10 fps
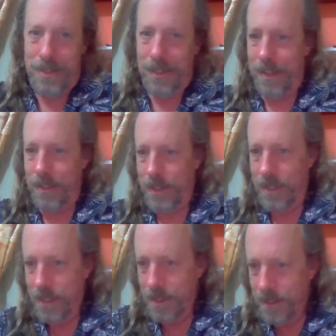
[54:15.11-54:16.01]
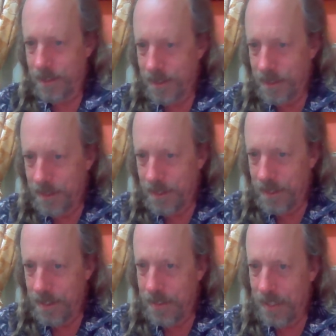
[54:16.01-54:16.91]
such.
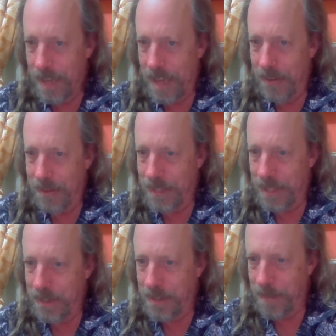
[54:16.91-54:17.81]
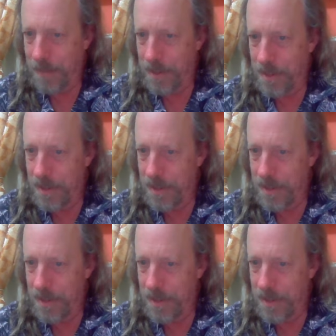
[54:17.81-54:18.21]
See, Alan said something.